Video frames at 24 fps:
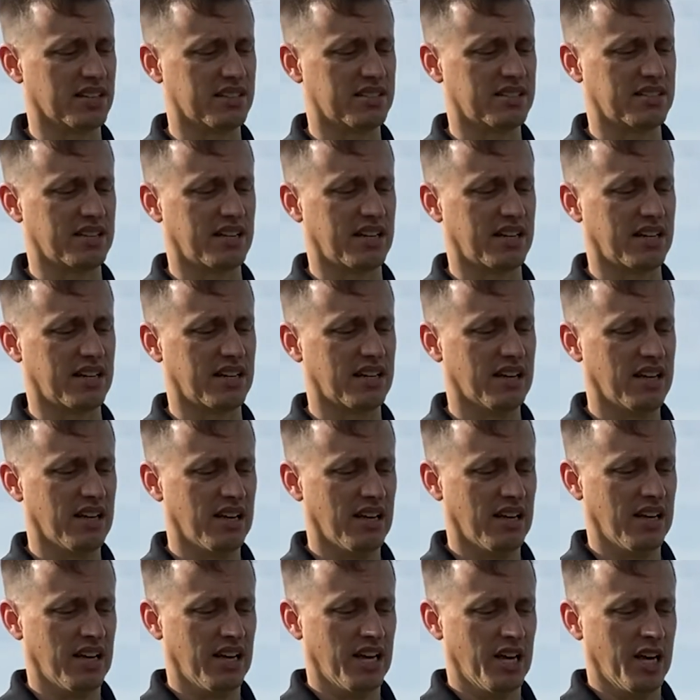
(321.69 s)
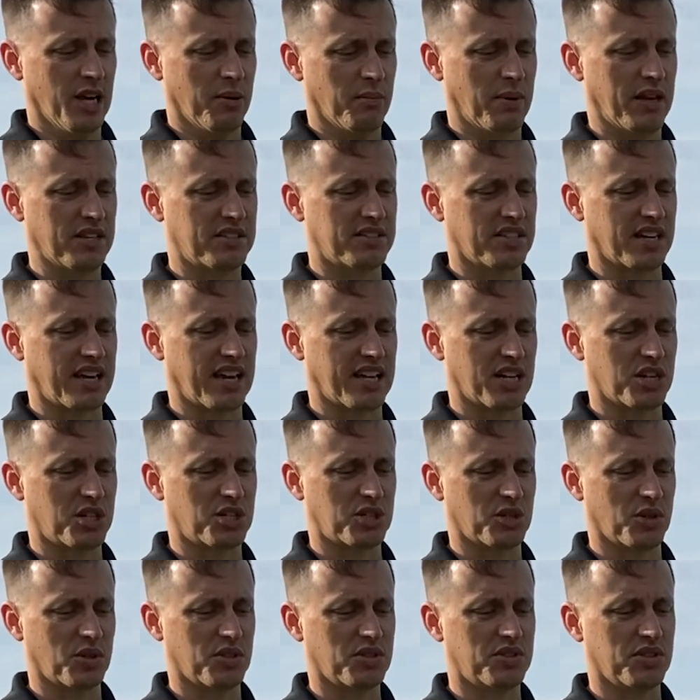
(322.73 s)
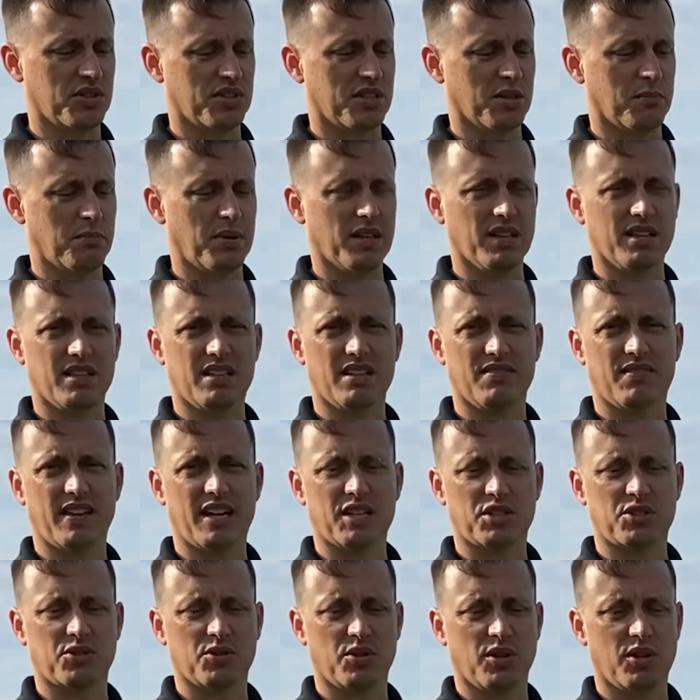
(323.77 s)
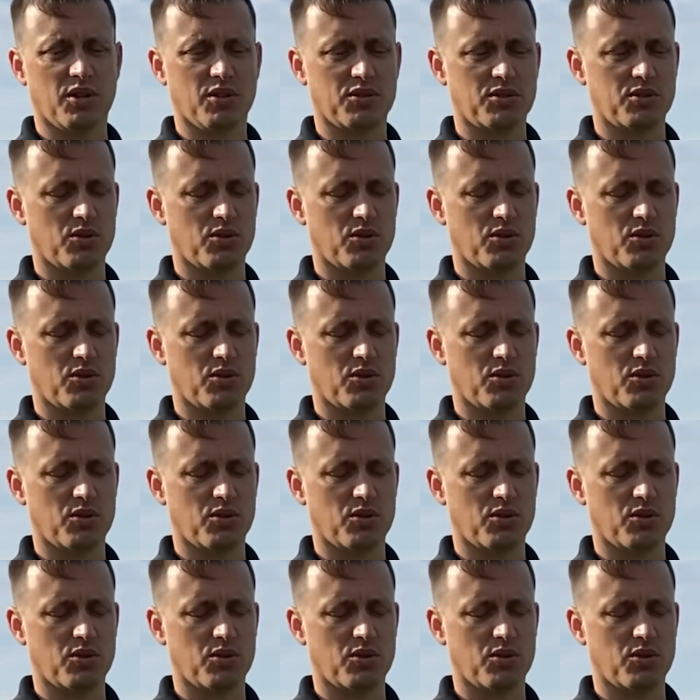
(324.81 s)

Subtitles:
It's basically kind of shows you the ability of that soil